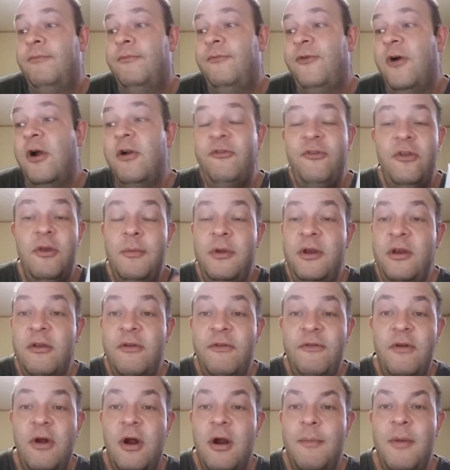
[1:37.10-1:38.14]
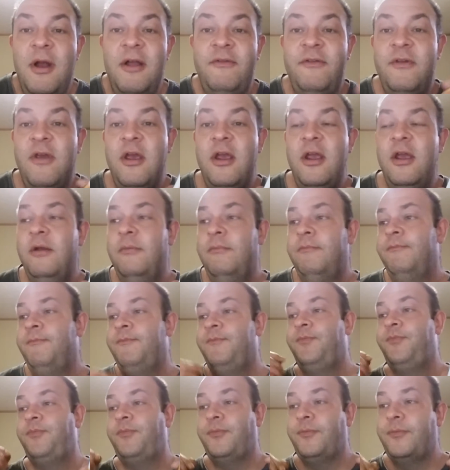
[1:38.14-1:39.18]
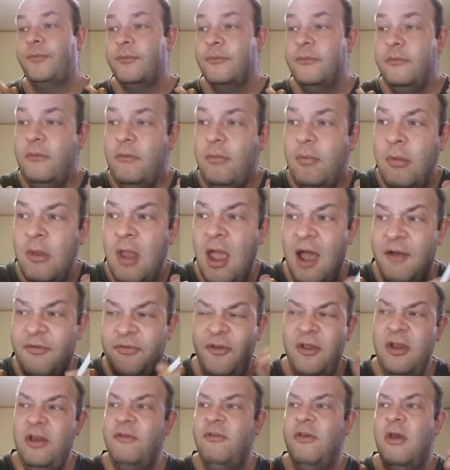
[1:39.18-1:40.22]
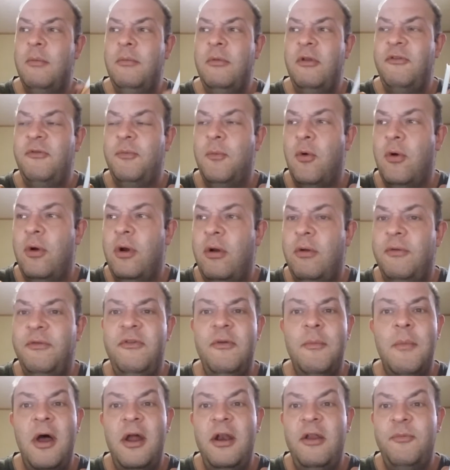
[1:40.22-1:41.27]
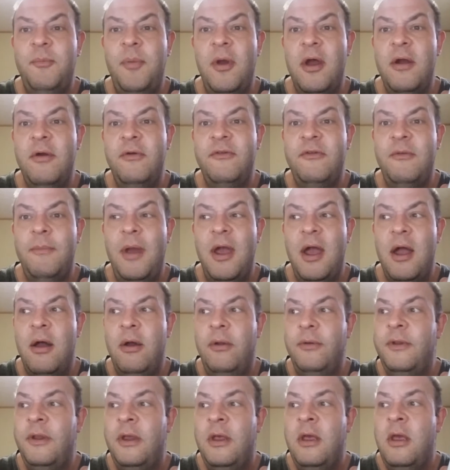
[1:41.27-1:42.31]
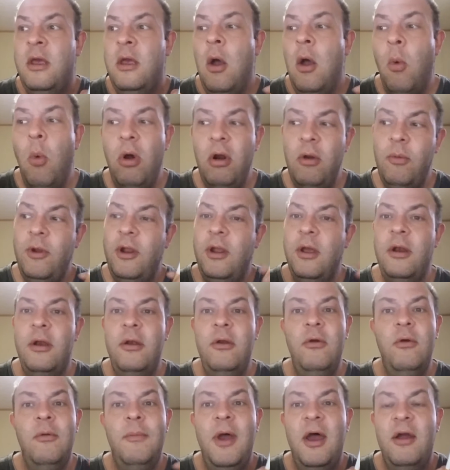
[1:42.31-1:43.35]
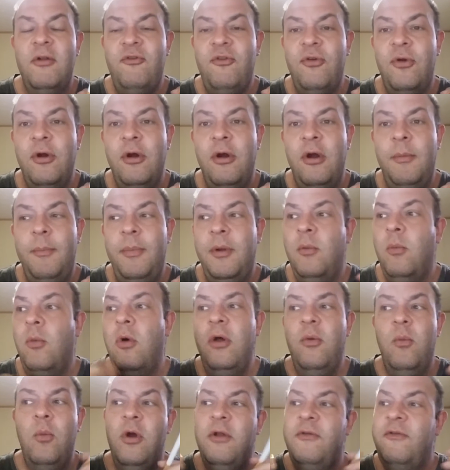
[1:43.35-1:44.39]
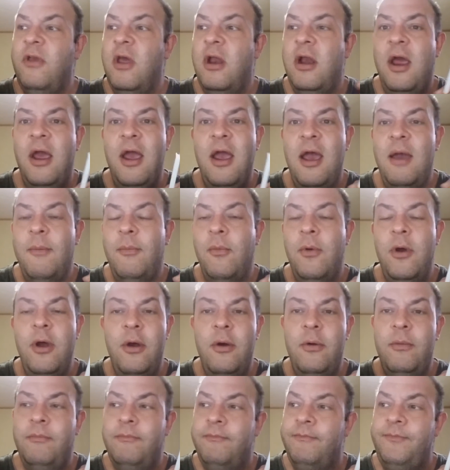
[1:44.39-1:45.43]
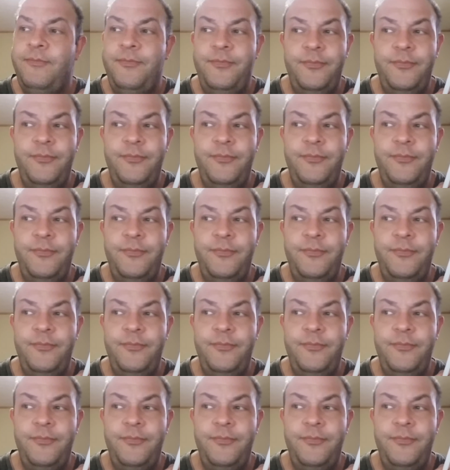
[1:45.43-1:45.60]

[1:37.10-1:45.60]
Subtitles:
First, let me just start by saying I seen something this morning on somebody's post about what are we going to do about Trump and what's going to happen. Well,